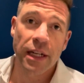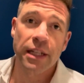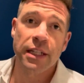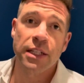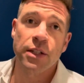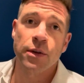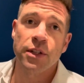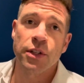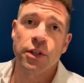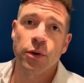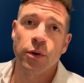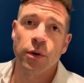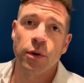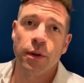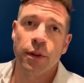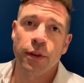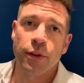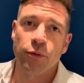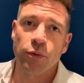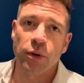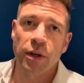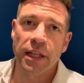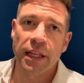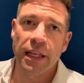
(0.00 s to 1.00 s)
So I saw her in
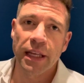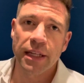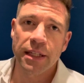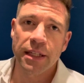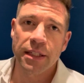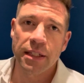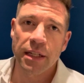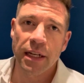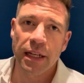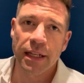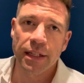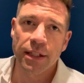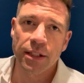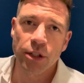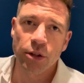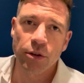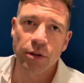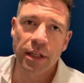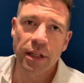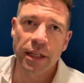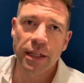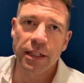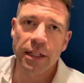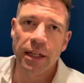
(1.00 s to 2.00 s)
3D yesterday and
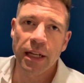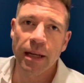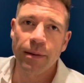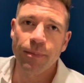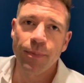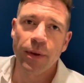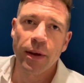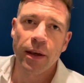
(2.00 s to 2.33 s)
2D today.